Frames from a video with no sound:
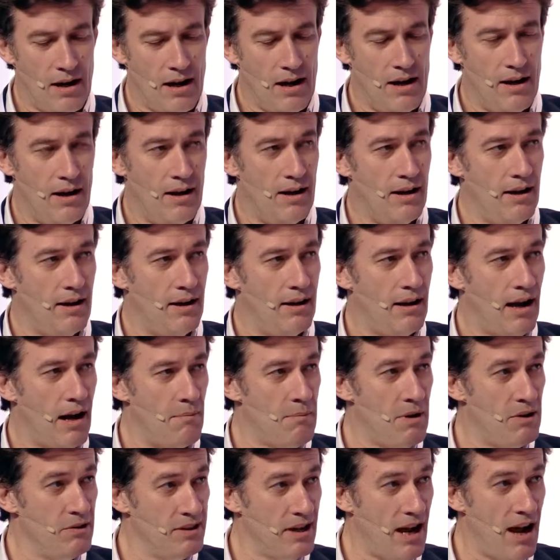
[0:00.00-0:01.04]

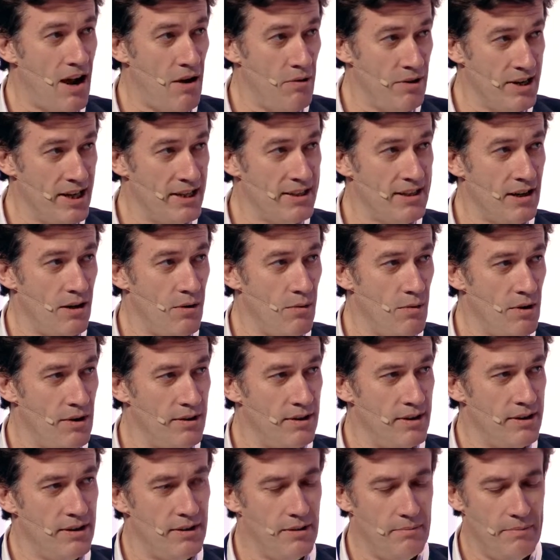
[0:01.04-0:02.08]
how Qatar
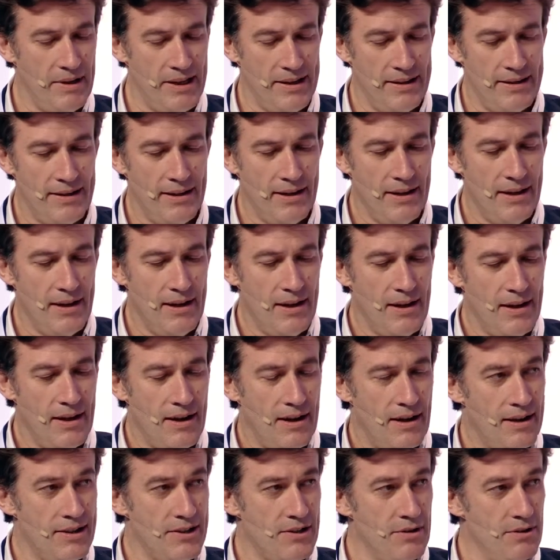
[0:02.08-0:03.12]
won the bid.
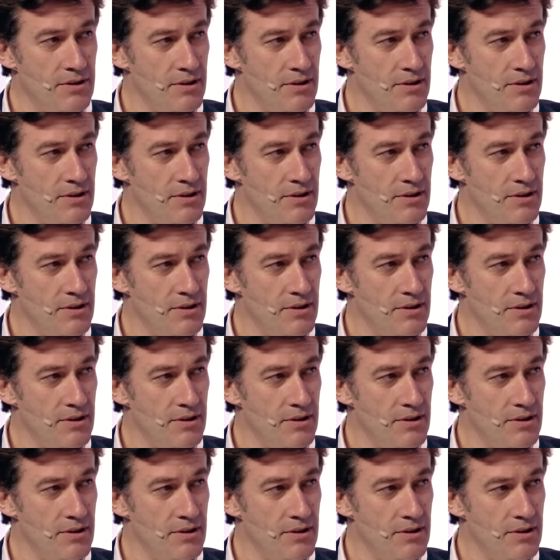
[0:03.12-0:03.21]
As you